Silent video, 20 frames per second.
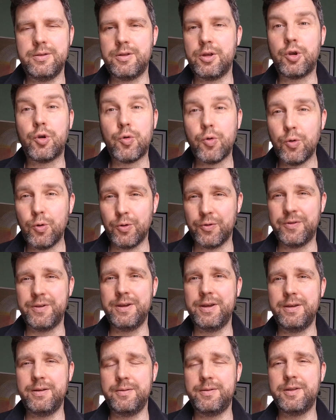The
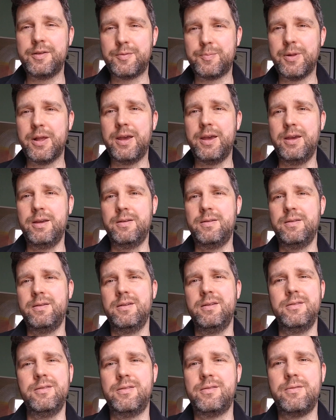cruelty displayed
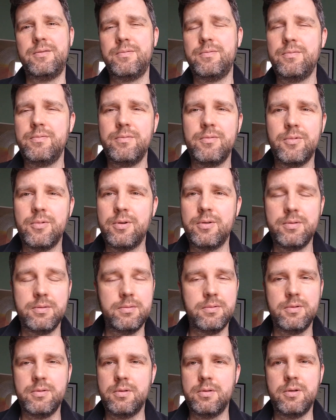is
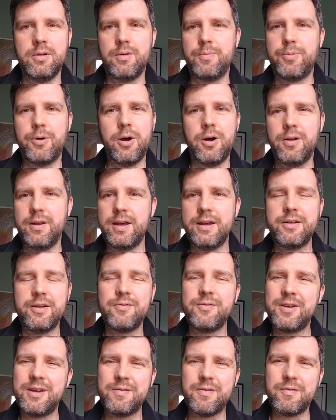on a par that I
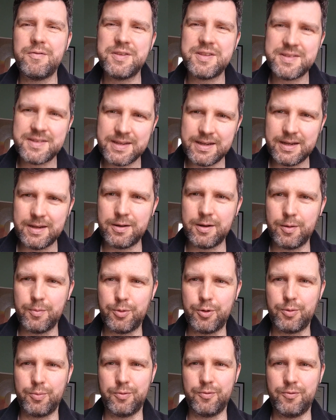don't think I've ever seen in a
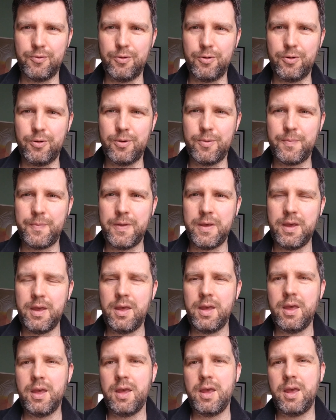book before.
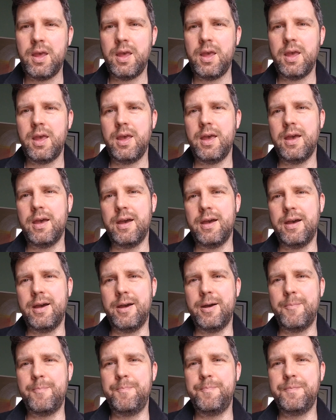
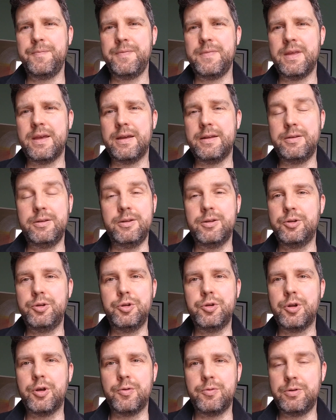And
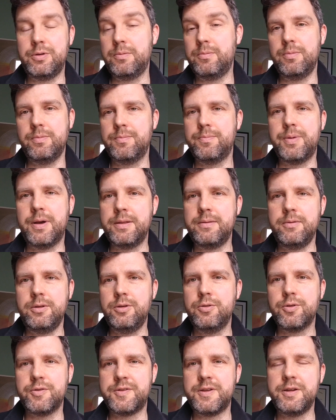you know, but
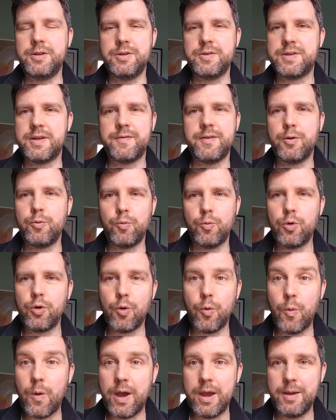you're saying to yourself, I would
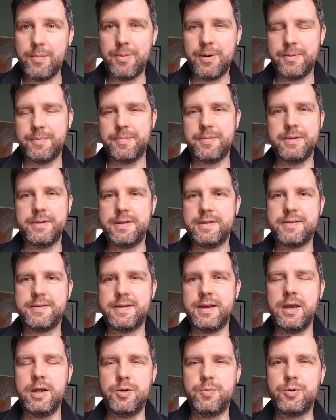walk away but at this
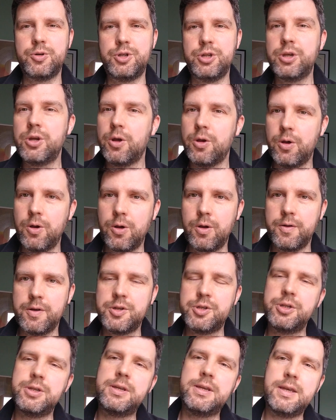stage, but she can't,
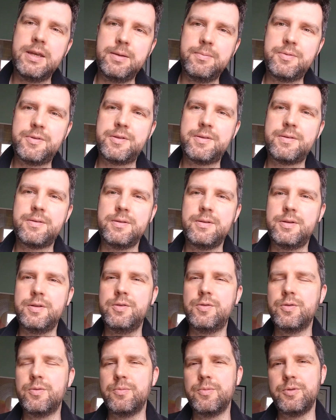and she
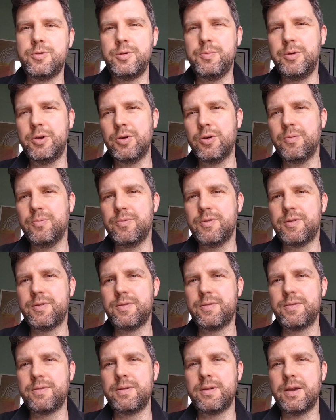
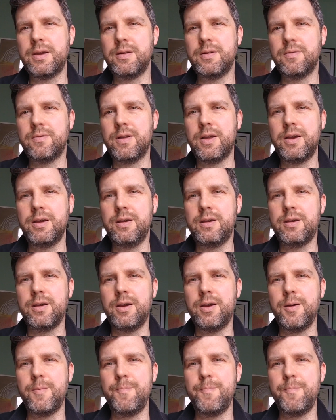becomes kind of like